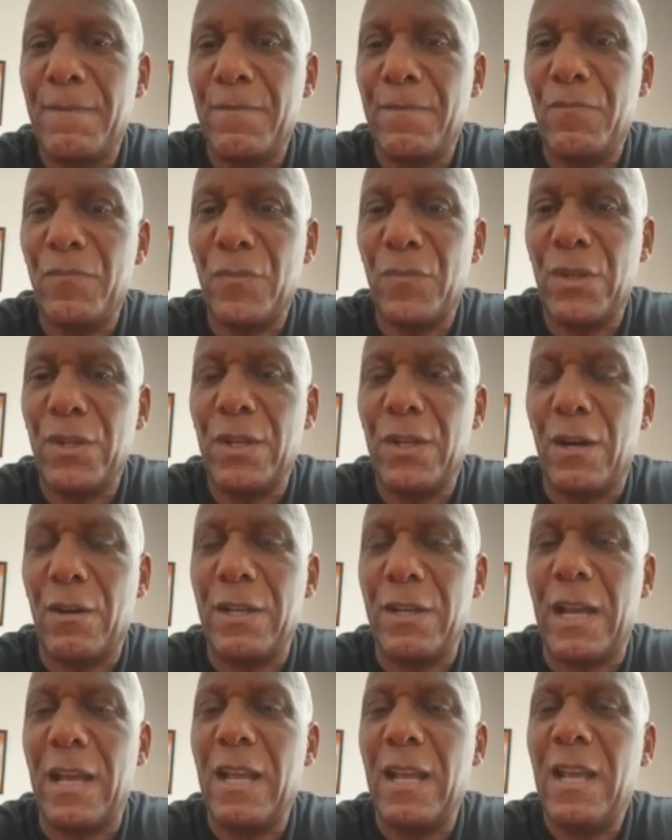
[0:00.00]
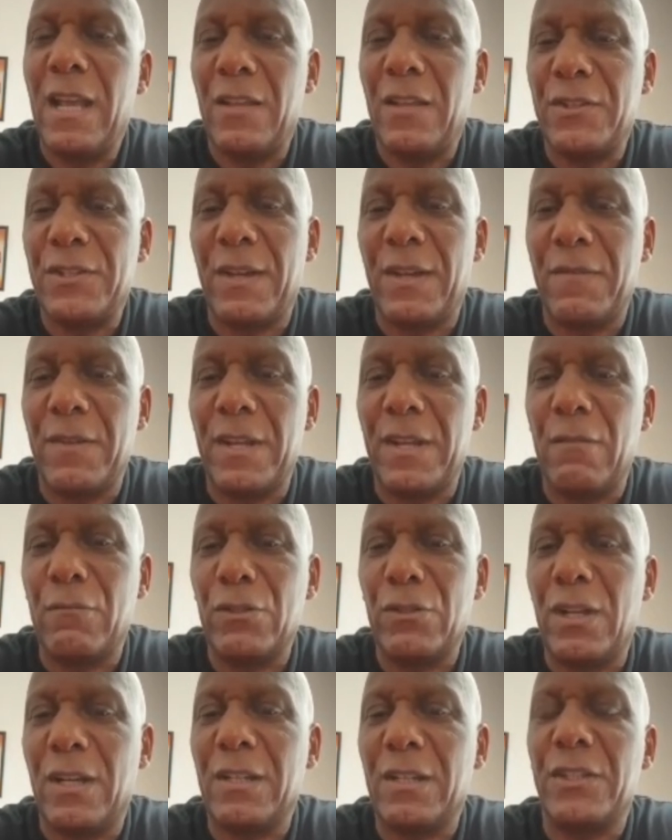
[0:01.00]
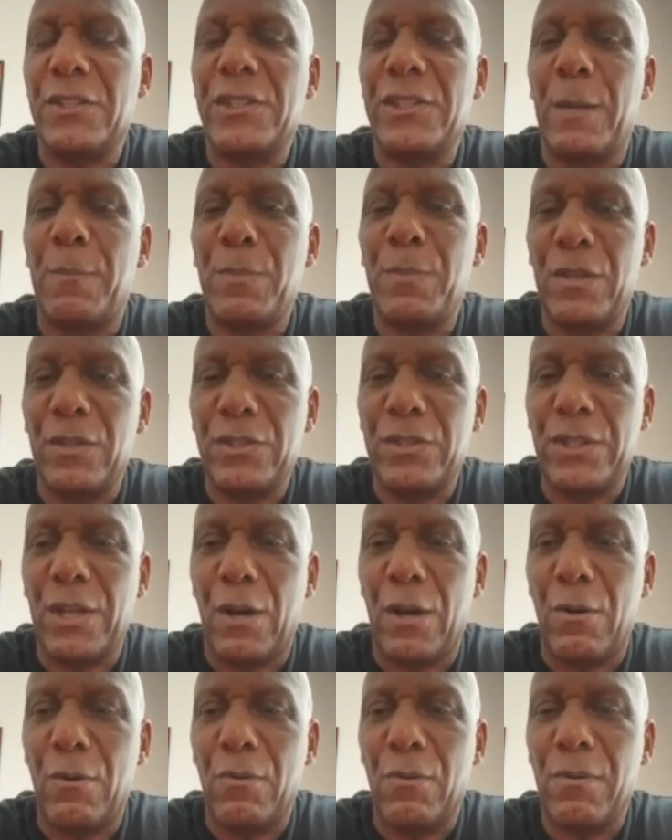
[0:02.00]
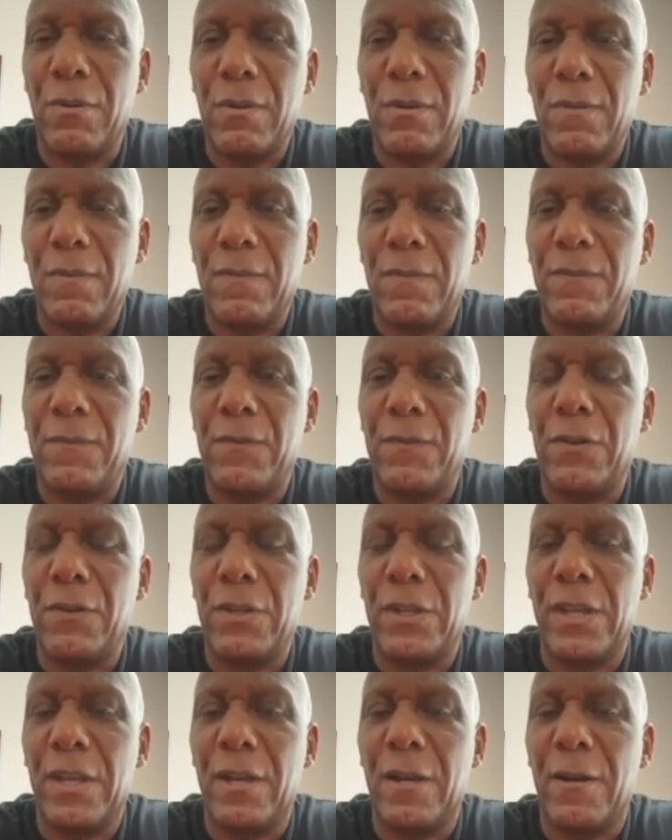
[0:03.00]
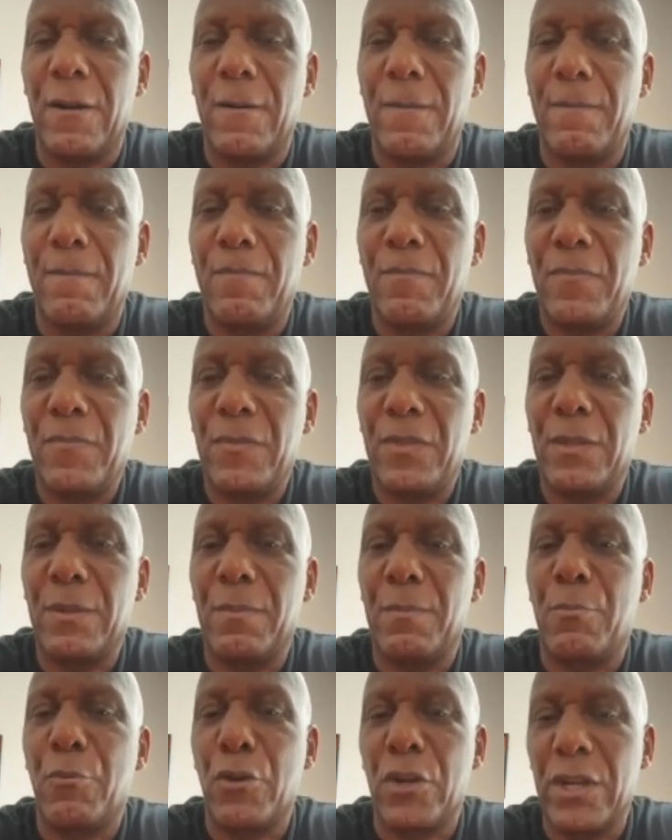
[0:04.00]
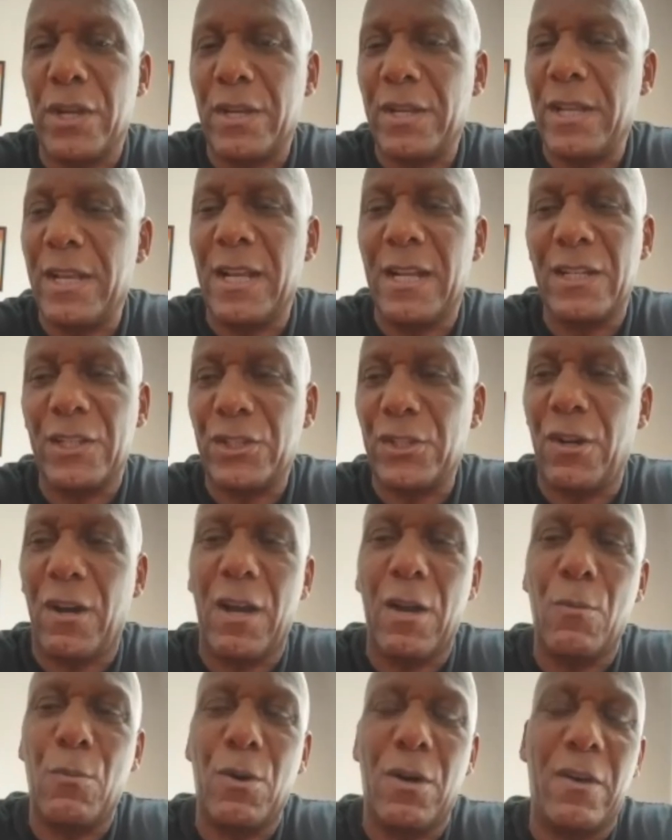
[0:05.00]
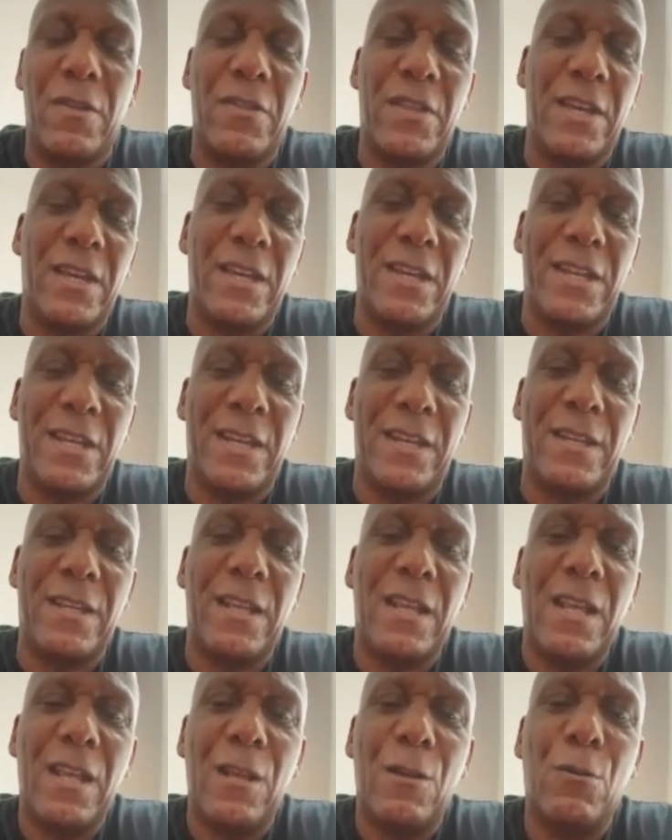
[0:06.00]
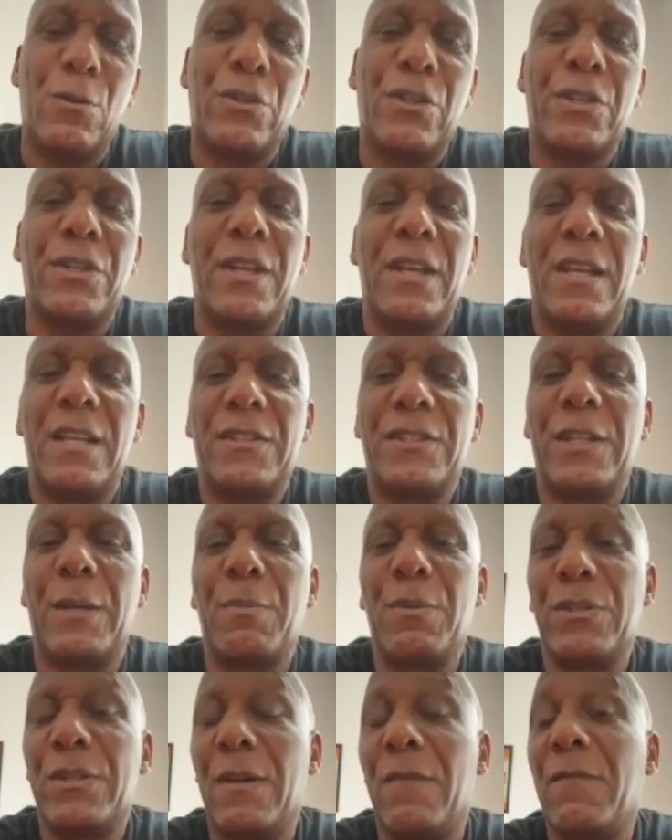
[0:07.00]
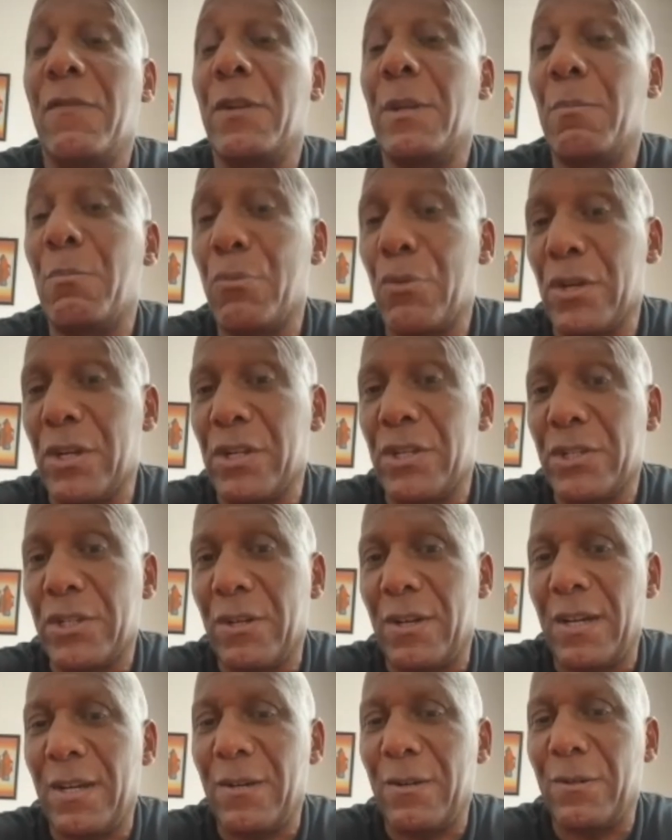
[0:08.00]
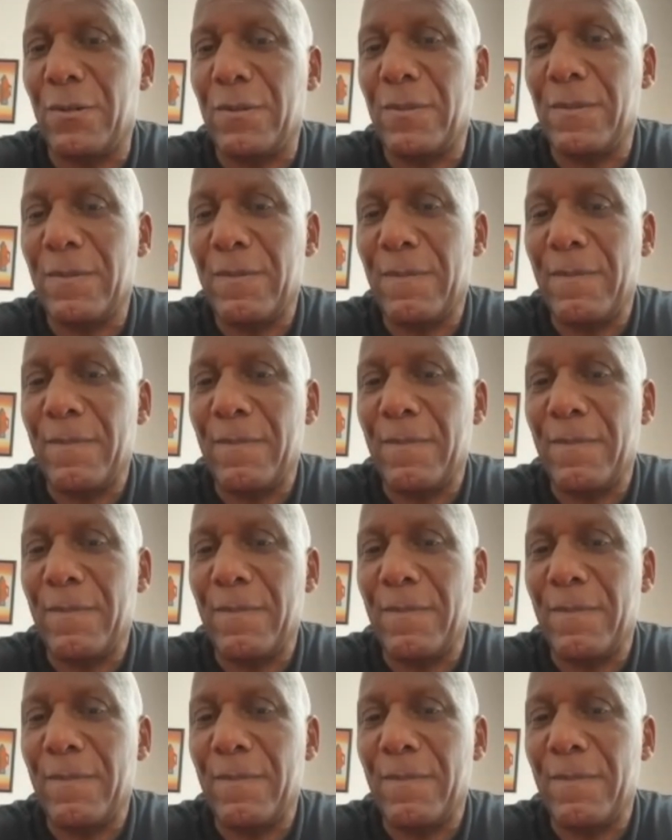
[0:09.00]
You know, and Southern area was like the stepping stone for the English title weren't there then. It was a stepping stone for the British title.